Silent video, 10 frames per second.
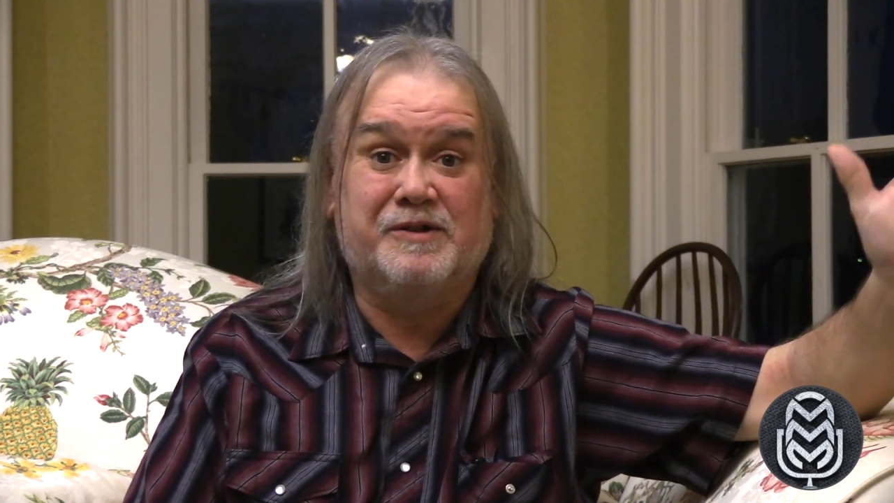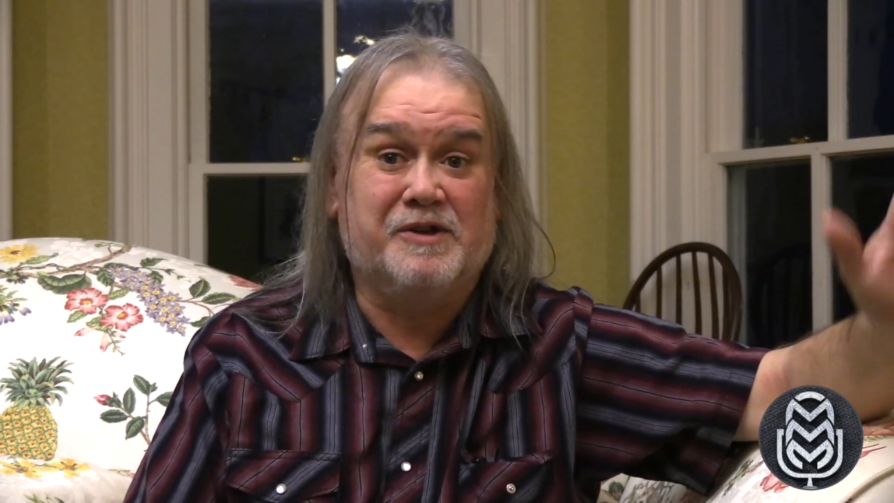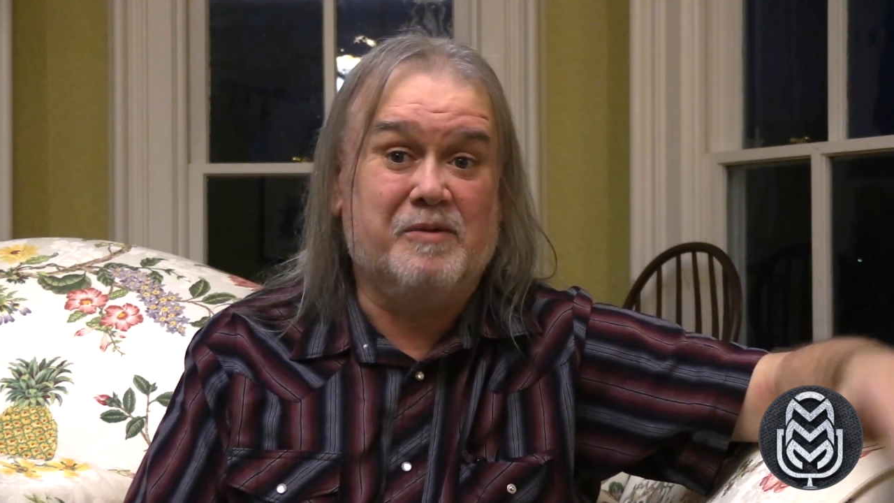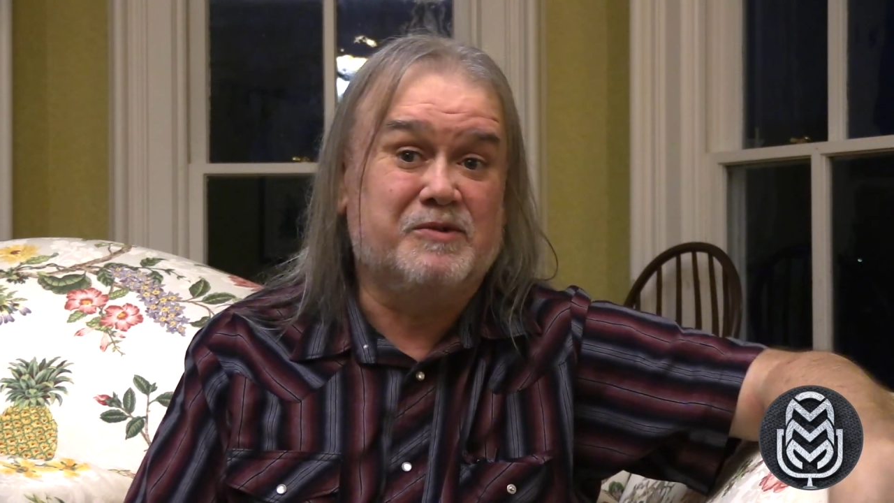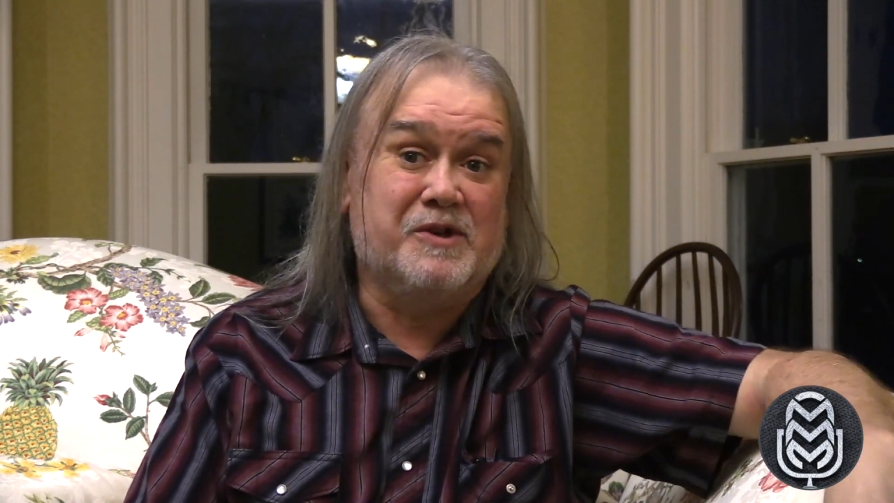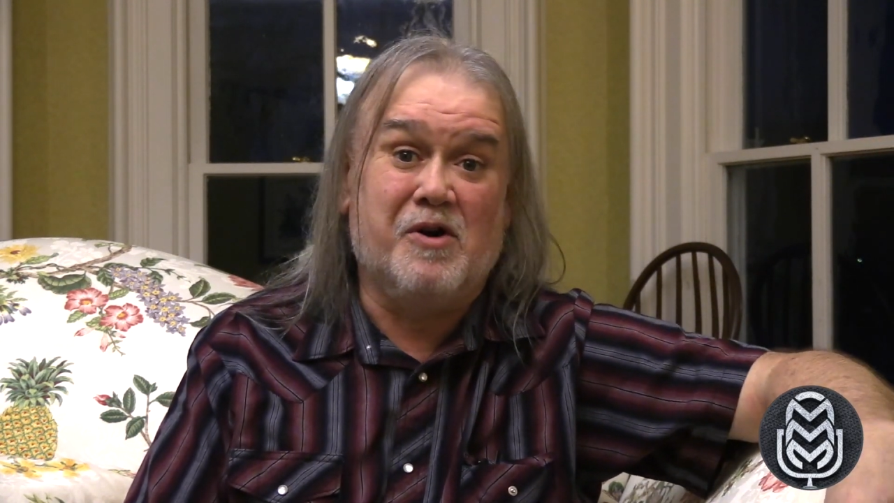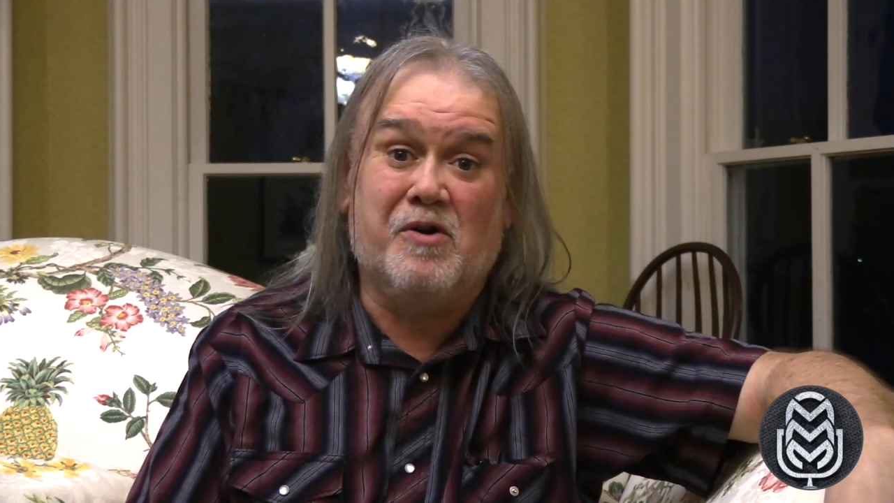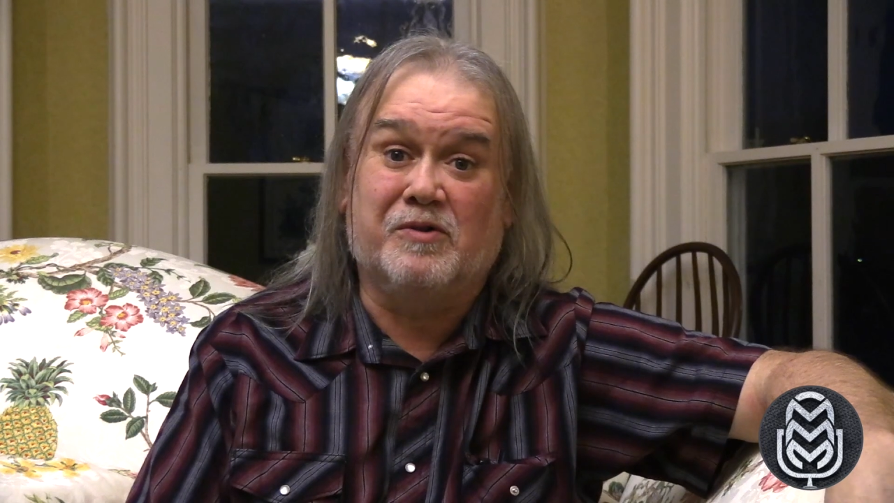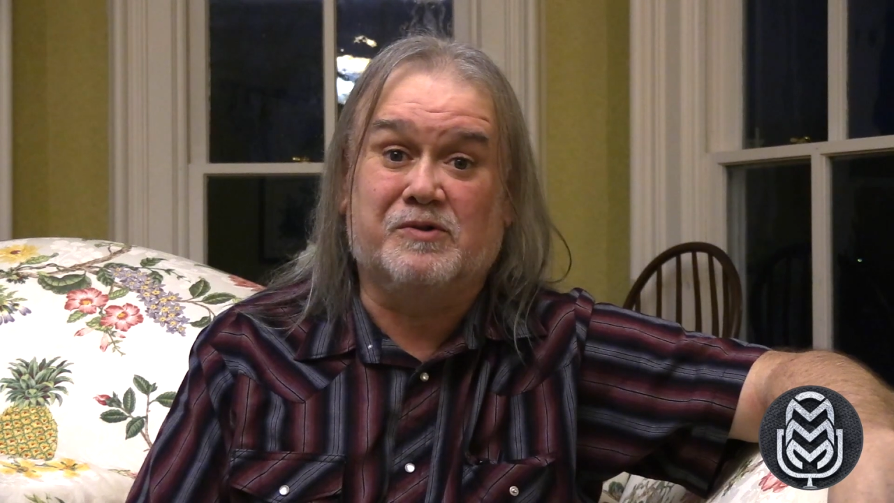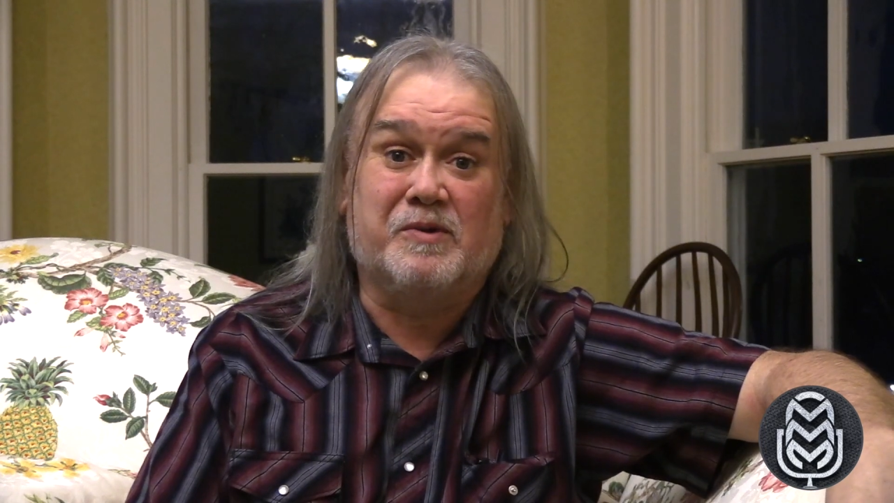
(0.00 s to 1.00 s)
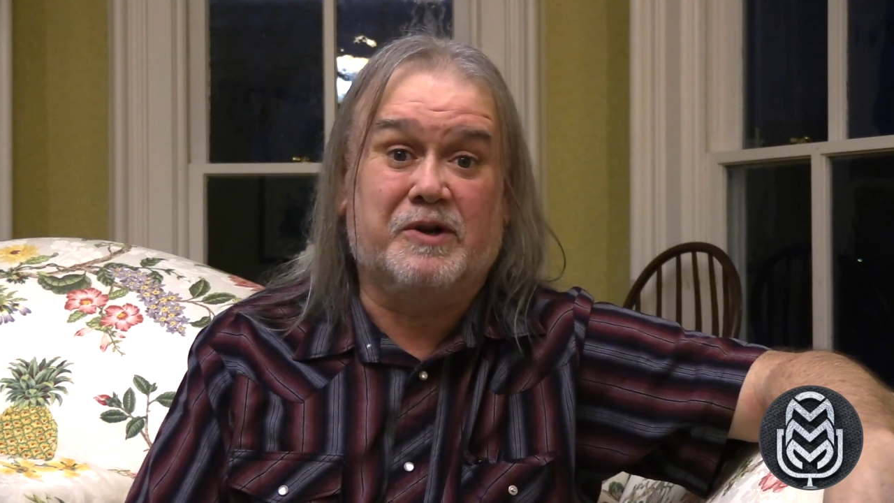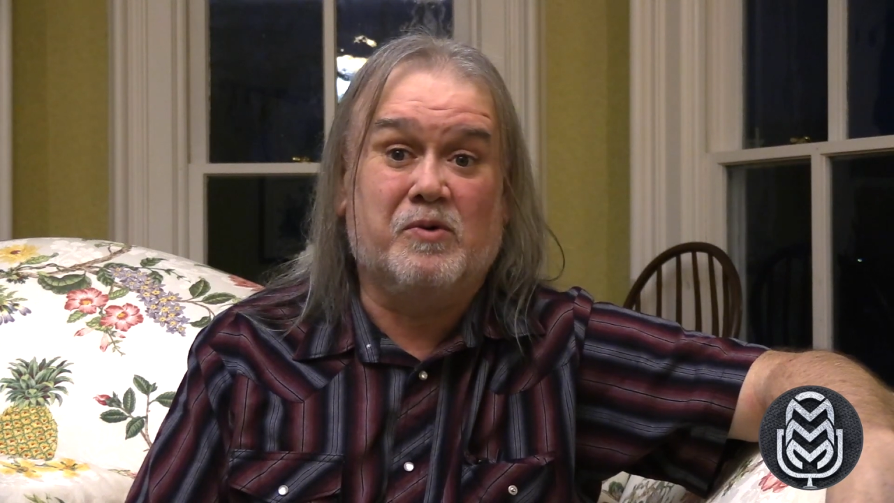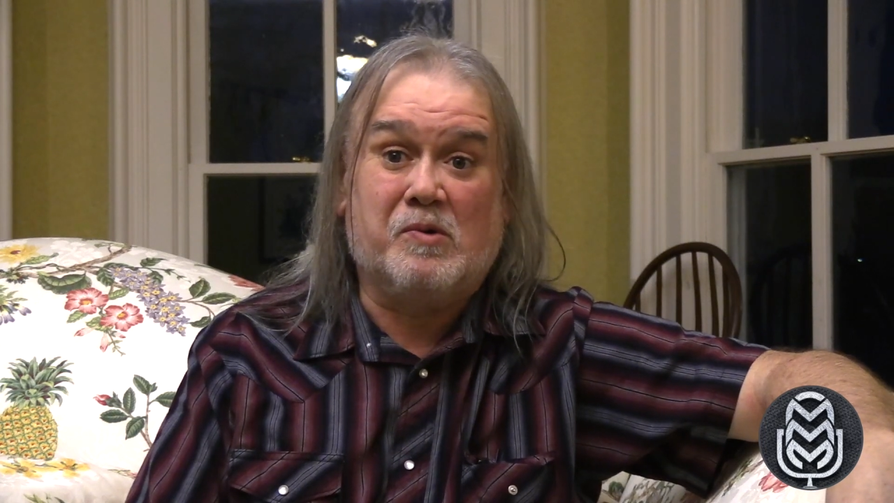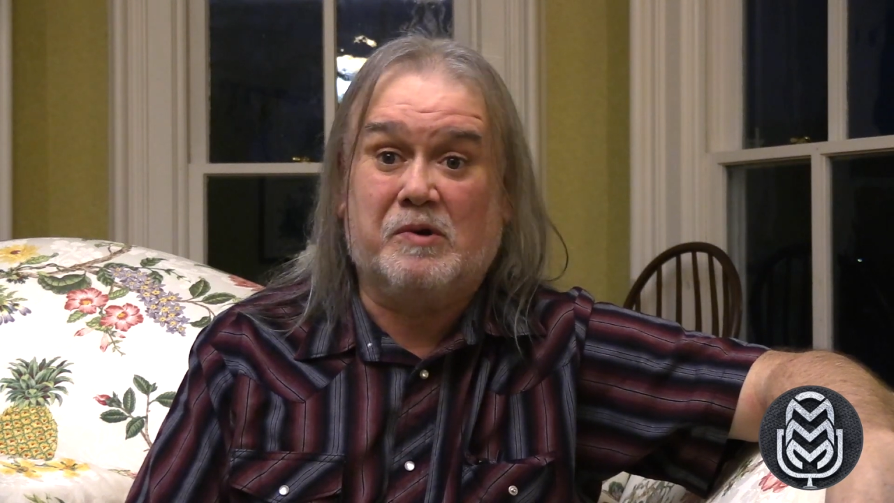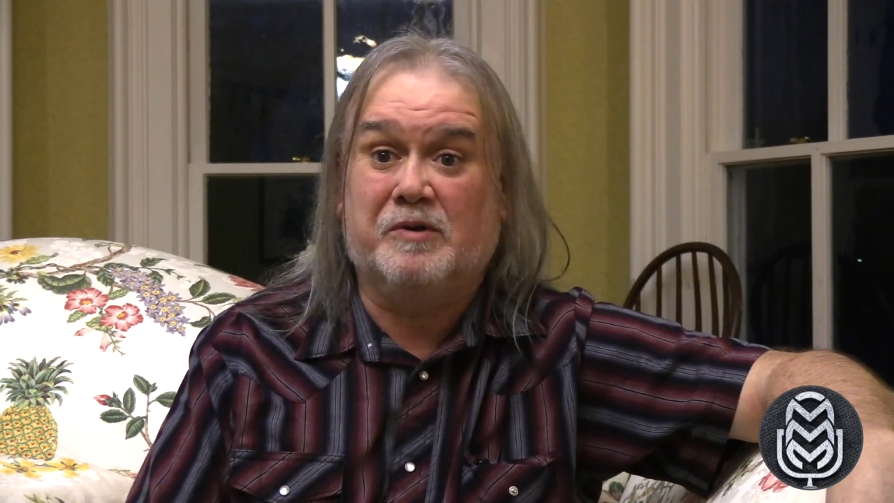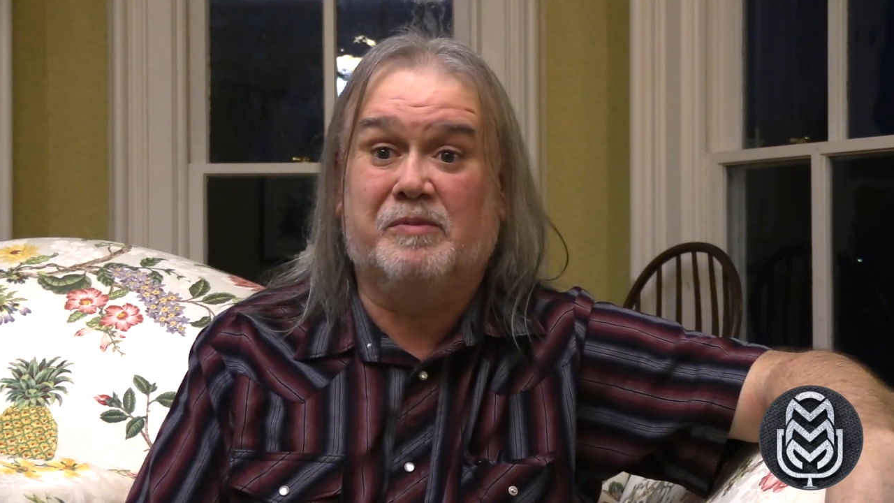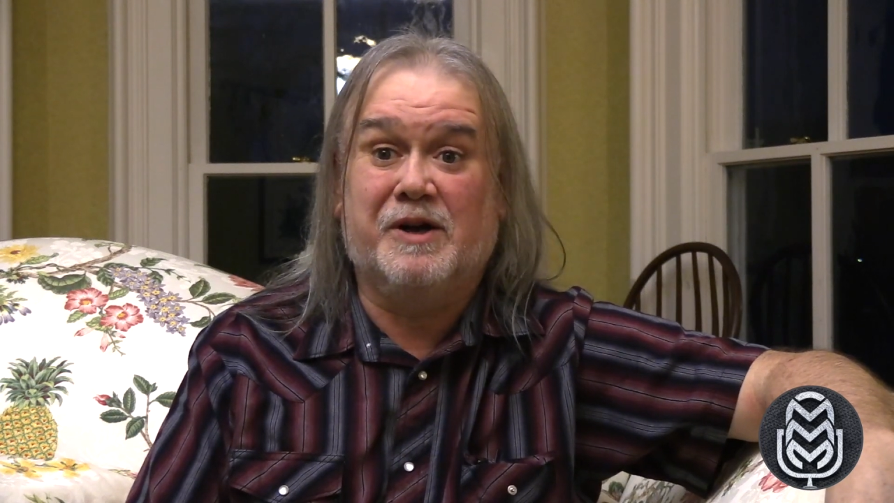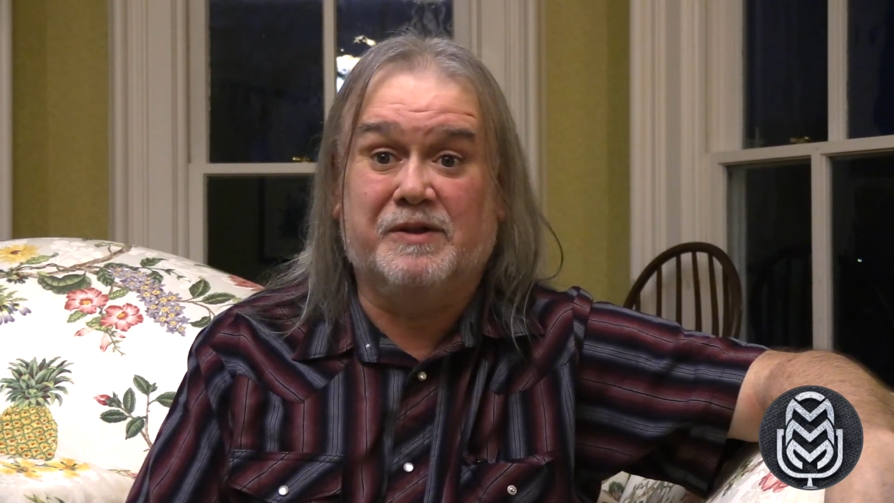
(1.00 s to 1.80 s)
some songs recorded by